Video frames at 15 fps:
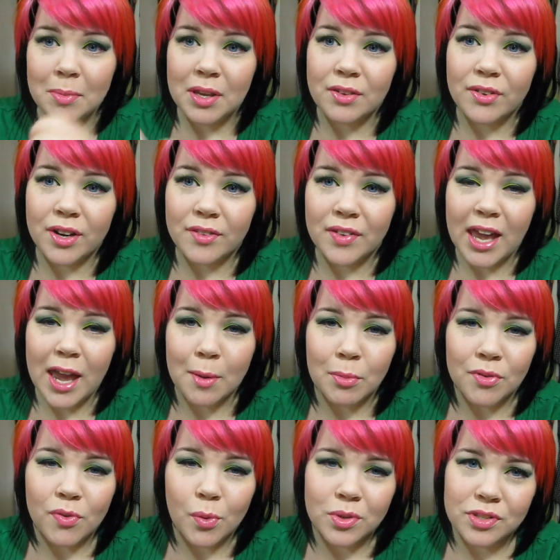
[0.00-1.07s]
me in front of a
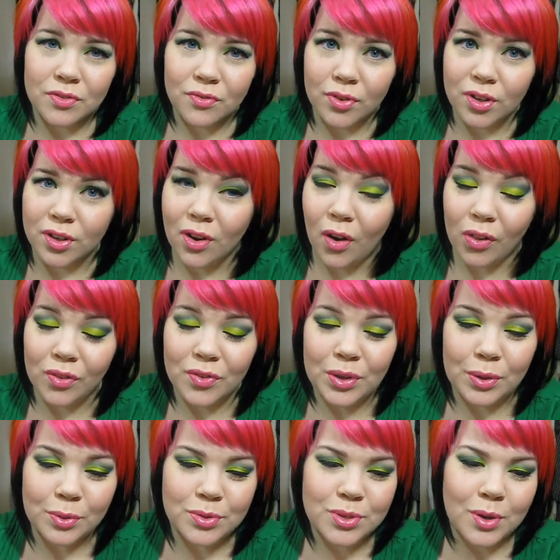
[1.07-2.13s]
camera if it wasn't for all of
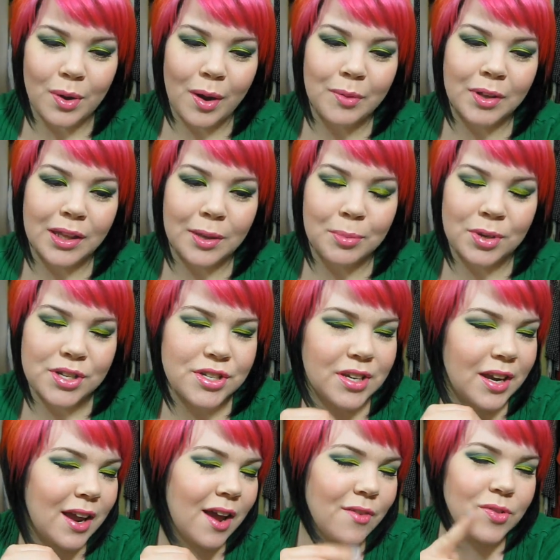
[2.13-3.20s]
you. So I really
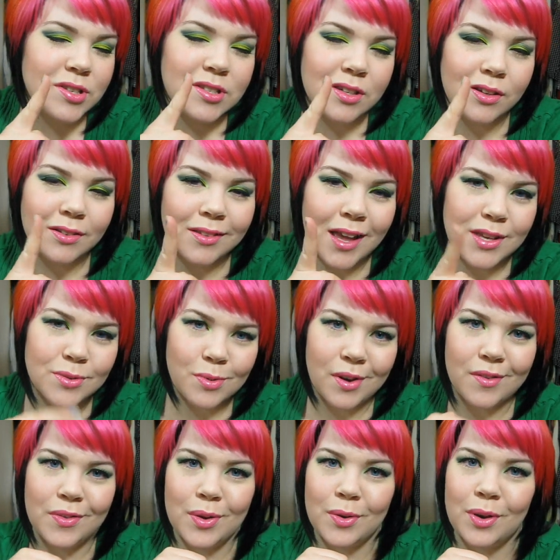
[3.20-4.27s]
appreciate every single last
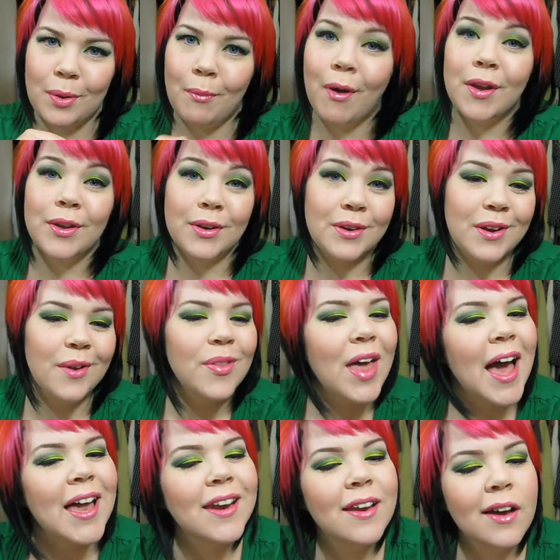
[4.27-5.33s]
one of you and I want you to know
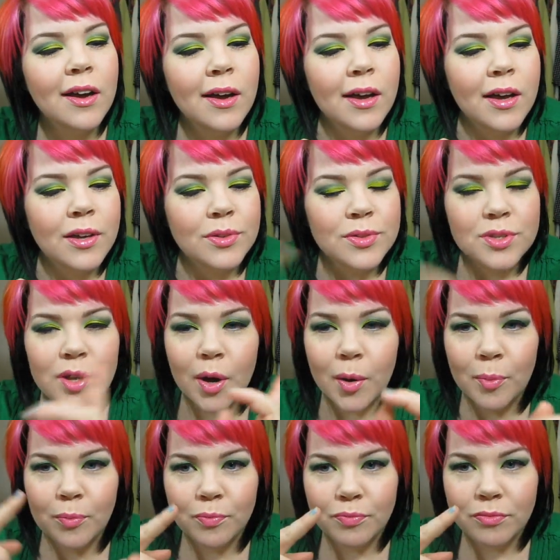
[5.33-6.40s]
that.
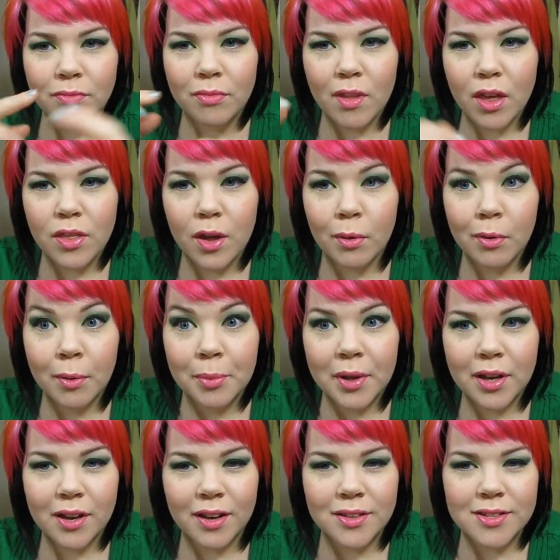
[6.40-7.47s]
So there will be
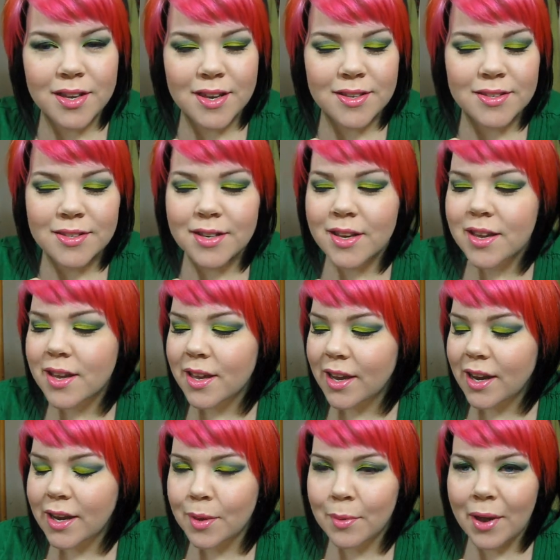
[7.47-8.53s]
a contest.
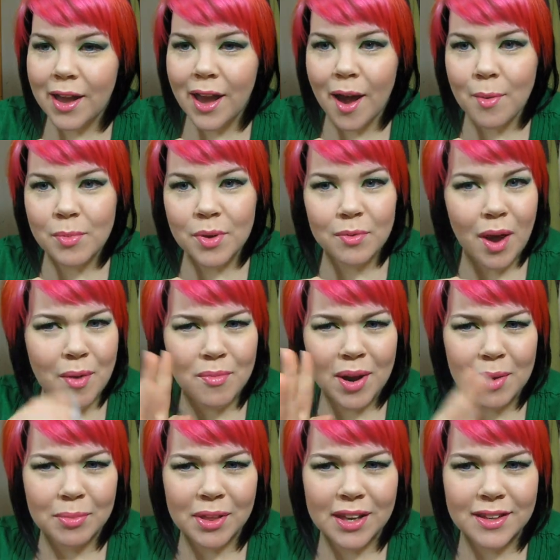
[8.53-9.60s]
Anyway, I'm, I'm
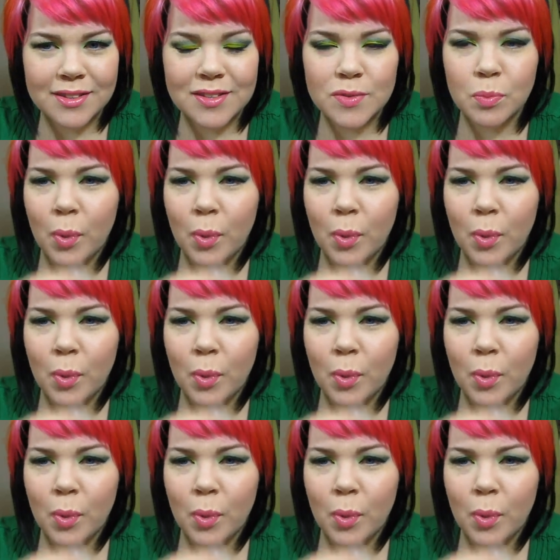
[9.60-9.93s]
rambling at this